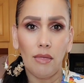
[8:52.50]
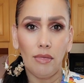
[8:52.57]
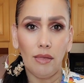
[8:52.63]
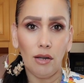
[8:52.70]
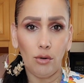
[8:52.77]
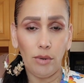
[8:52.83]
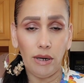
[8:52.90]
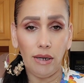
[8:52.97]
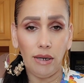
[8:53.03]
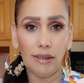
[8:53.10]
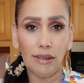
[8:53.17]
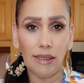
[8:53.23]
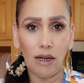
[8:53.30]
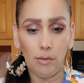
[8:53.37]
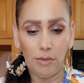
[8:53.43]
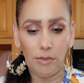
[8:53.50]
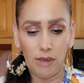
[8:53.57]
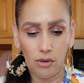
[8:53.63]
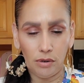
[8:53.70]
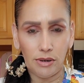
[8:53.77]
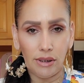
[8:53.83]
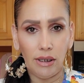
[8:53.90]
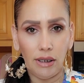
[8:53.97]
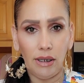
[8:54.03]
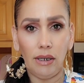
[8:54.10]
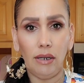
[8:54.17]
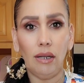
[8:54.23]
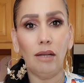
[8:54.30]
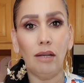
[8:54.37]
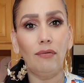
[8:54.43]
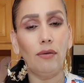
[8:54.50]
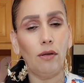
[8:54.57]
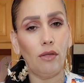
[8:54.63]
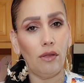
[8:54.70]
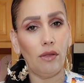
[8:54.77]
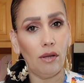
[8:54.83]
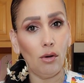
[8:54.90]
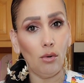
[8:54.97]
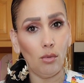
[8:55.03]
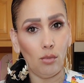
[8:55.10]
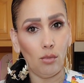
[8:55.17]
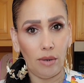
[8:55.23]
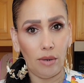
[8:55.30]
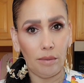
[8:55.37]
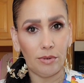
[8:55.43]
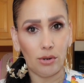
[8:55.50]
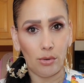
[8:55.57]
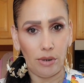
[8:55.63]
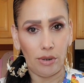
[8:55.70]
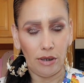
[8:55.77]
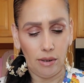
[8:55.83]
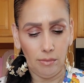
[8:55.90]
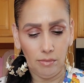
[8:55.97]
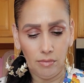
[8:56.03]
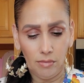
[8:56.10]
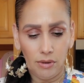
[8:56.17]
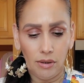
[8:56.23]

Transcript: The ingredients that I'll be using for the whipped cream,